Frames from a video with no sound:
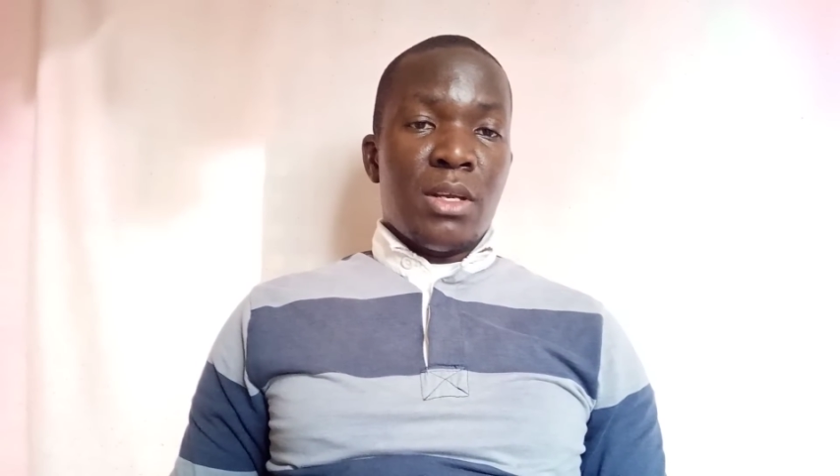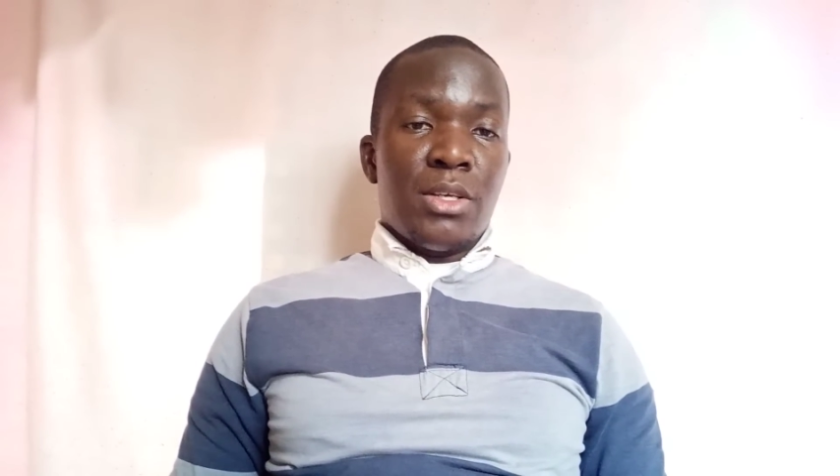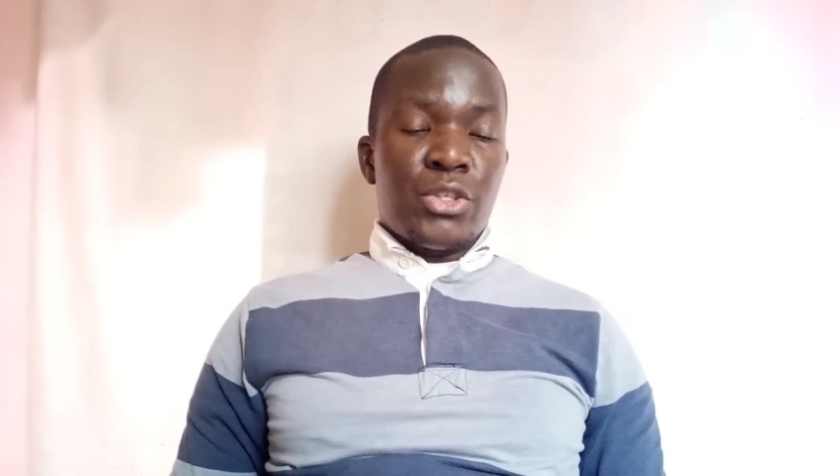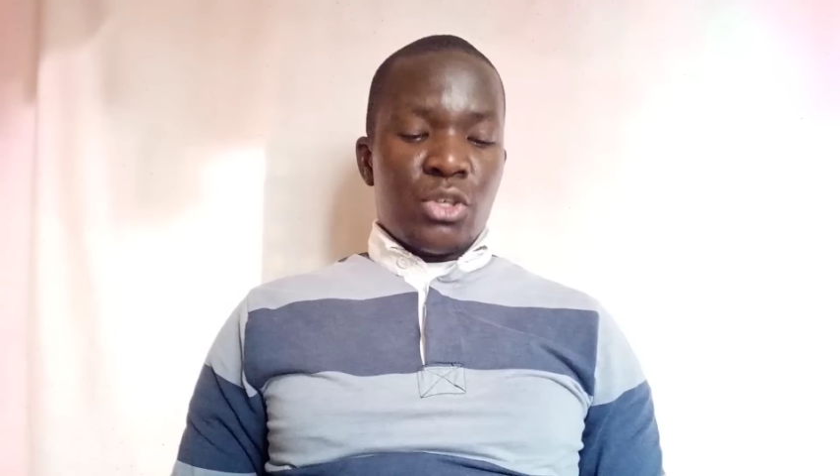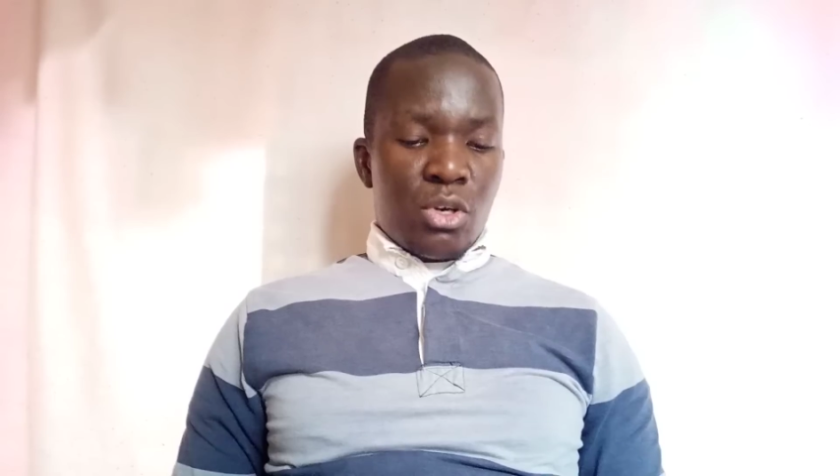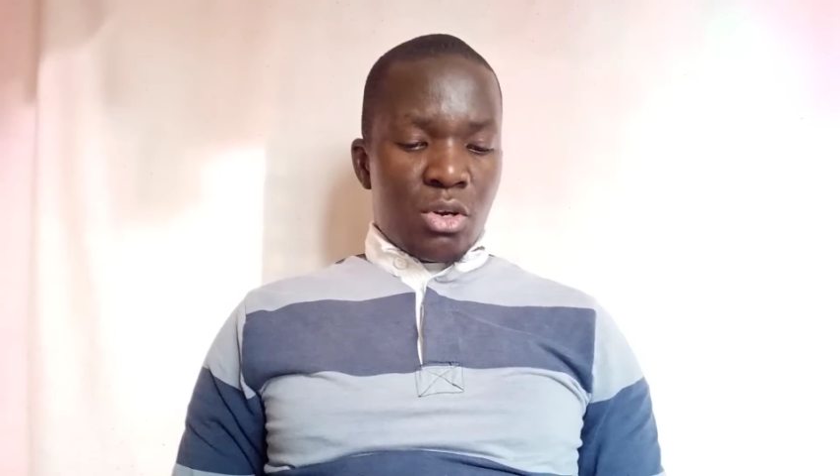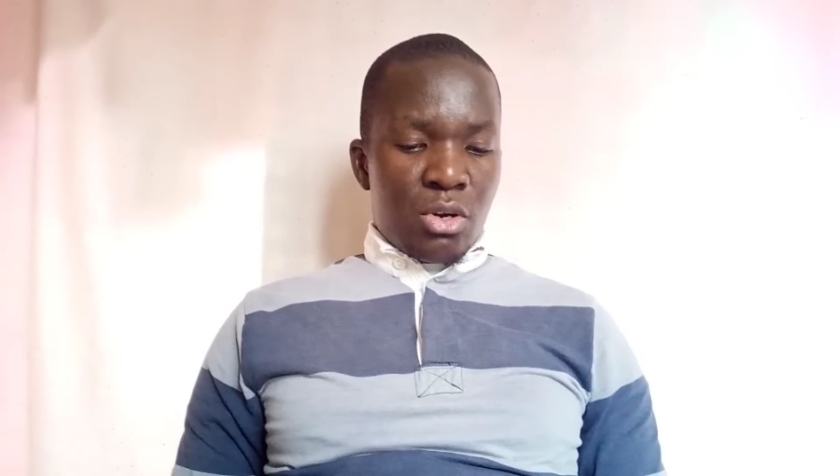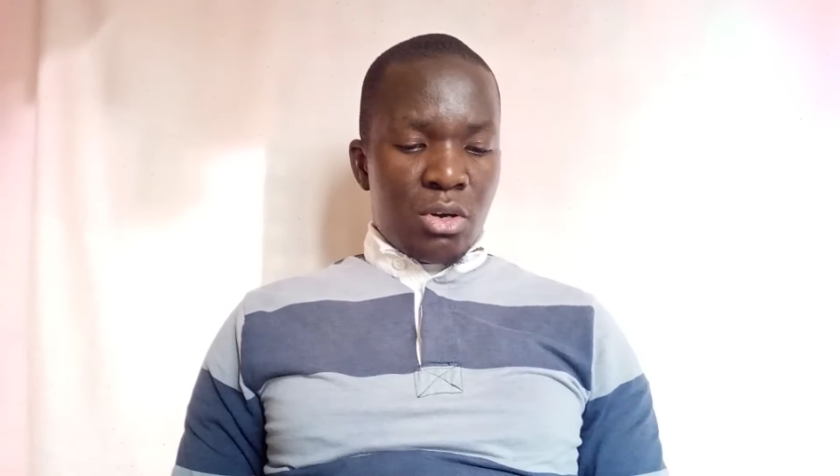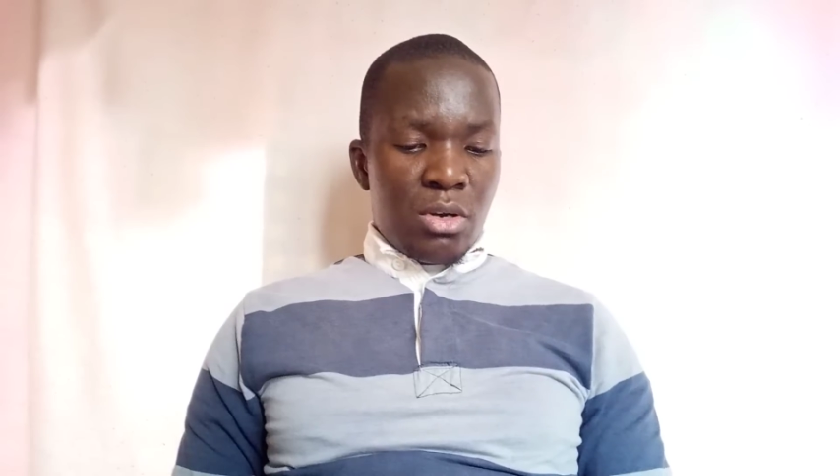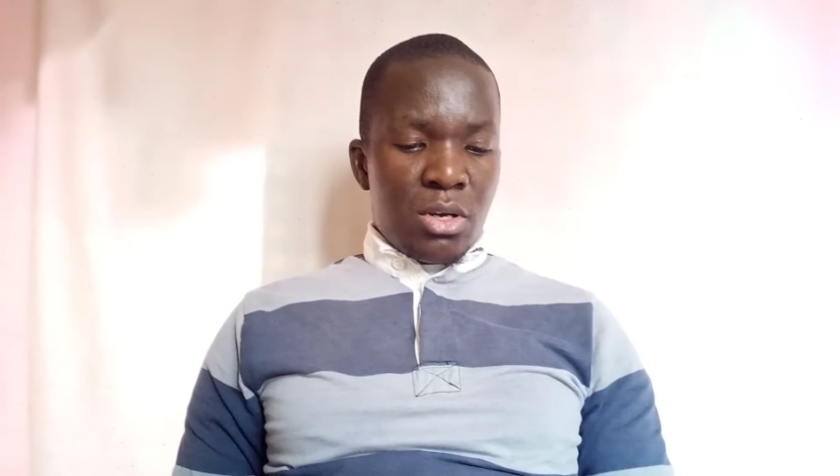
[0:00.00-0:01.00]

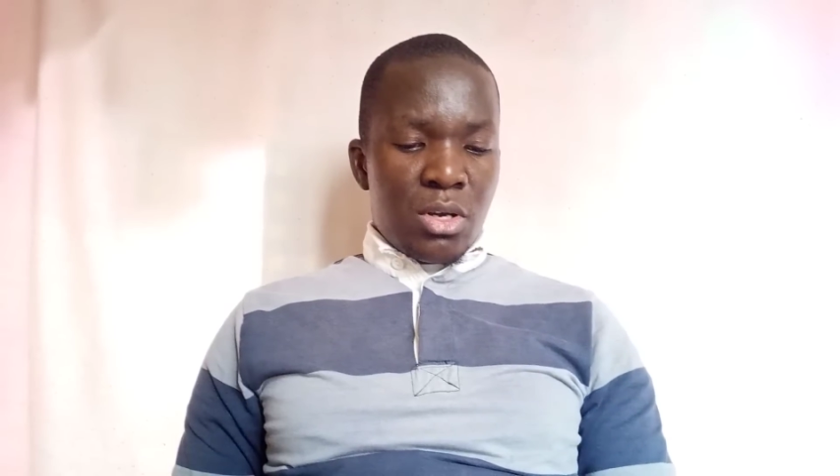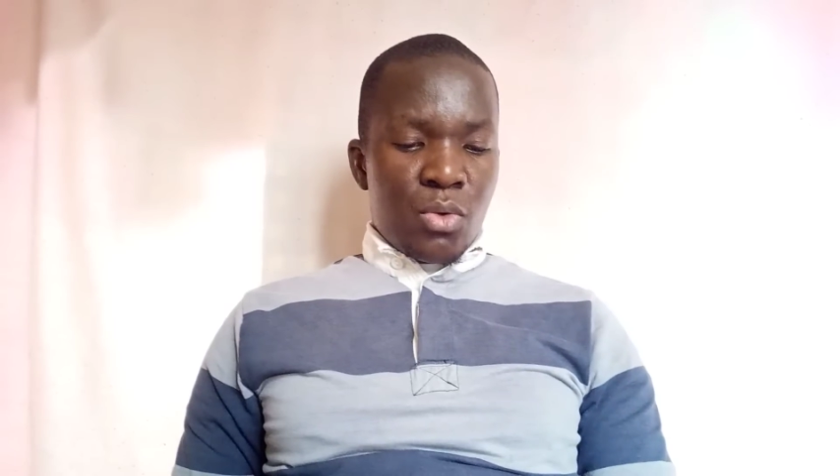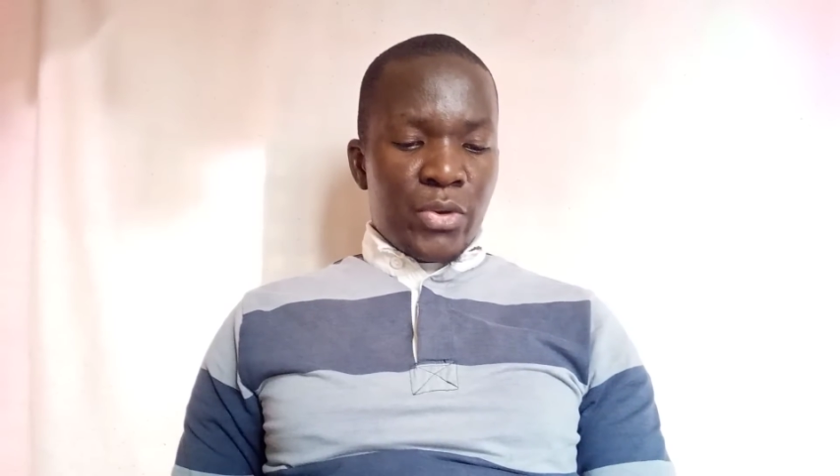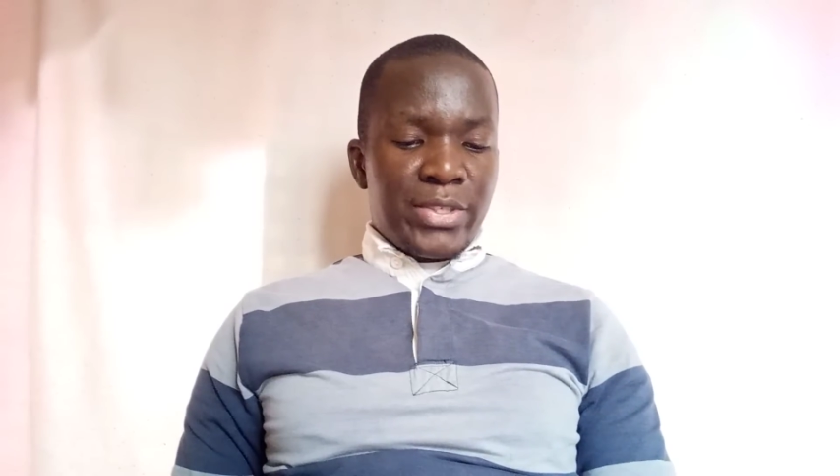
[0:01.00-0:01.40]
So we